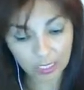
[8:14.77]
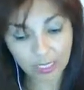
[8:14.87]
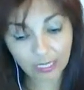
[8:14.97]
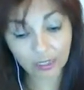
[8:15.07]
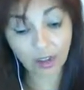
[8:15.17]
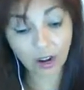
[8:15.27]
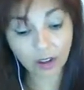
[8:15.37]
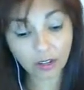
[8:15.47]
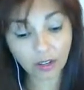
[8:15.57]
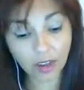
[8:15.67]
in the
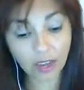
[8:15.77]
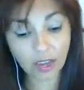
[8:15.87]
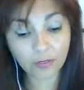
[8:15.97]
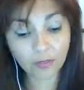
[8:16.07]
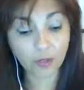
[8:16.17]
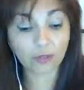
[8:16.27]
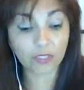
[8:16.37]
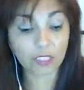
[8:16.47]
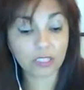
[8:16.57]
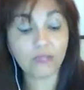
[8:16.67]
archives of
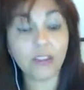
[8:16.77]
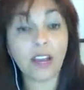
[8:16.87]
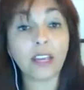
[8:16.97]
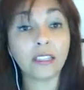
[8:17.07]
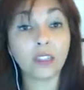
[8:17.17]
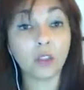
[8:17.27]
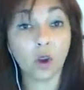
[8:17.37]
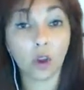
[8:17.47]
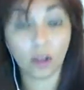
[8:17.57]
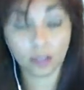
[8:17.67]
the divine
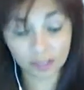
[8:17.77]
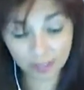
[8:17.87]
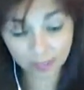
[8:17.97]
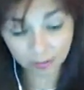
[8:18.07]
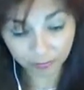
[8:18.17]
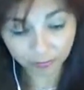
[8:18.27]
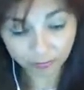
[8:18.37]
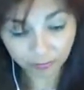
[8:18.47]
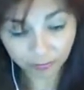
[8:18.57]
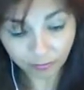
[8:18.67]
laws.
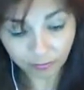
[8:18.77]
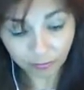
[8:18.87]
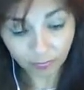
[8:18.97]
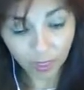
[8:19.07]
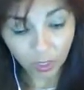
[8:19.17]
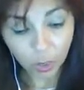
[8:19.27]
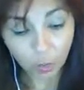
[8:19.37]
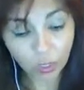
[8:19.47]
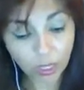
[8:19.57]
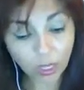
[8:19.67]

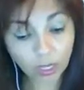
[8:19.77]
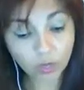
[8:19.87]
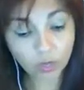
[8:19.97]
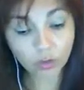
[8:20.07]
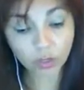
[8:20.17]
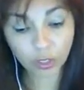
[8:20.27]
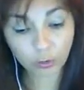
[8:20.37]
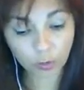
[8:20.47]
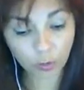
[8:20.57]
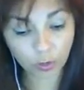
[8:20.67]
We are
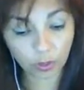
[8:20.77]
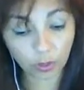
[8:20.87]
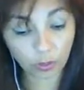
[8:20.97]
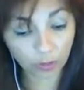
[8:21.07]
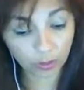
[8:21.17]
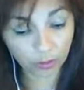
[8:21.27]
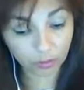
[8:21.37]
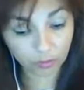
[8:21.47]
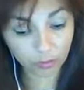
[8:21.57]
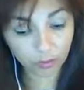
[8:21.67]
usually born on
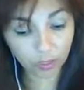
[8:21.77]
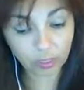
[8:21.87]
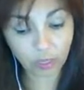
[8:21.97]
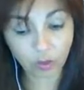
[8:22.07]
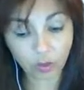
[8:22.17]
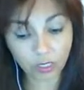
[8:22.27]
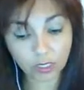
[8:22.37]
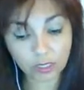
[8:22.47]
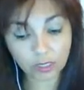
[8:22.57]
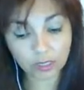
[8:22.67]
earth in
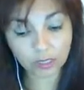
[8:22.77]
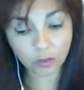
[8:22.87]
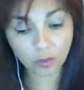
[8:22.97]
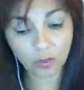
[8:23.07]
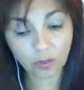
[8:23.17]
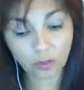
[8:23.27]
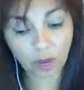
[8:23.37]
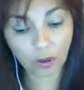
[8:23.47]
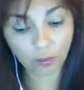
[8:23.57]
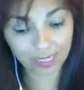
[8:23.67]
accordance with
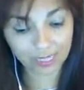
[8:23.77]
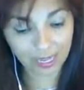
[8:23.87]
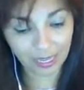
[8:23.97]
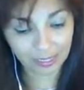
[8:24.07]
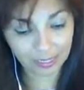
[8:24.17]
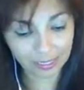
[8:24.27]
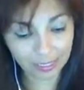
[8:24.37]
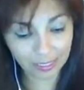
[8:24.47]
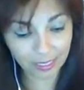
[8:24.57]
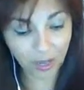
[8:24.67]
our
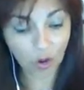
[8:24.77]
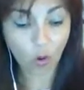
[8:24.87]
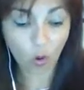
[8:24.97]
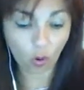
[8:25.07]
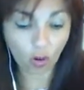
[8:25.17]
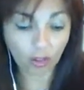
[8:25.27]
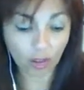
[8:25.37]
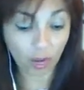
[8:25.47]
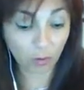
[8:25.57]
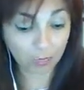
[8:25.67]
debts or
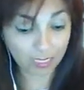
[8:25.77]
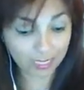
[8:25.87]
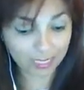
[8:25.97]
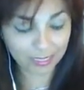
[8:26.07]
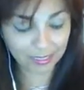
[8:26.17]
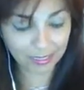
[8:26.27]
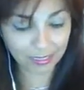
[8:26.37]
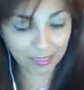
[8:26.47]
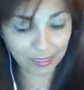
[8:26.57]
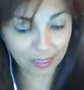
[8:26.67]
our needs.